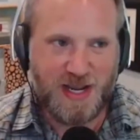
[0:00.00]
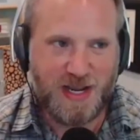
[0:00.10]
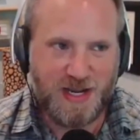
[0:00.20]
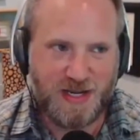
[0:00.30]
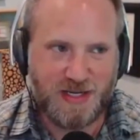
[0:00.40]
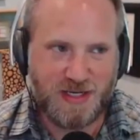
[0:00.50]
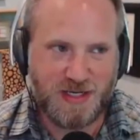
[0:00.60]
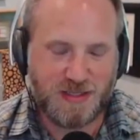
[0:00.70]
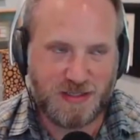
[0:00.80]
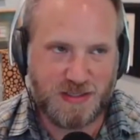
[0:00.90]

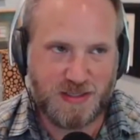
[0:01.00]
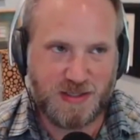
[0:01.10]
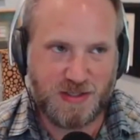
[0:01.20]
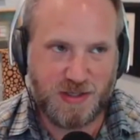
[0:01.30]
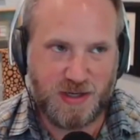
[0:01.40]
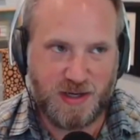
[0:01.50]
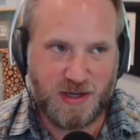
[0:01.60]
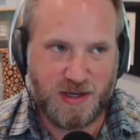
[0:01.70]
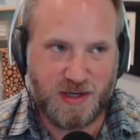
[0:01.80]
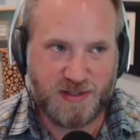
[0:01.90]
and
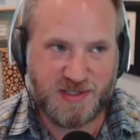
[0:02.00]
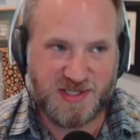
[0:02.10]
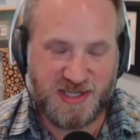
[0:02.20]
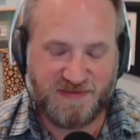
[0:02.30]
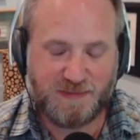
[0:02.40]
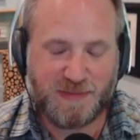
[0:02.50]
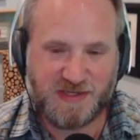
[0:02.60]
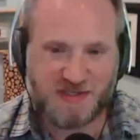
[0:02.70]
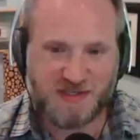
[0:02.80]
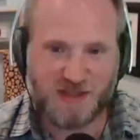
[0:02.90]
7
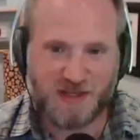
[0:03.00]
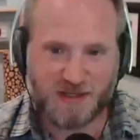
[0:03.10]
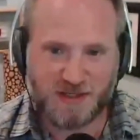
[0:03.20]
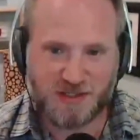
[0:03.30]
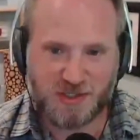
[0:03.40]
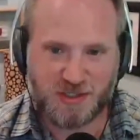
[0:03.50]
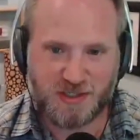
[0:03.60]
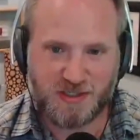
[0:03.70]
pieces of luggage